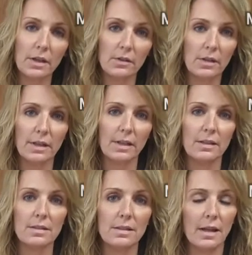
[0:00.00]

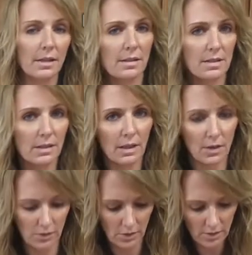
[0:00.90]
ingredients added
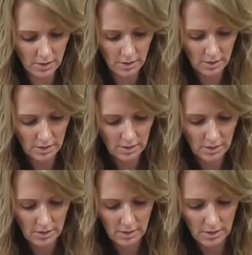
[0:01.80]
together,
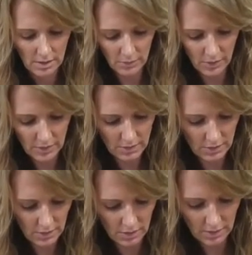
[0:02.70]
and then we're gonna
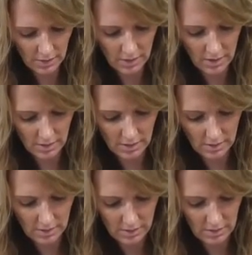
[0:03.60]
start kind of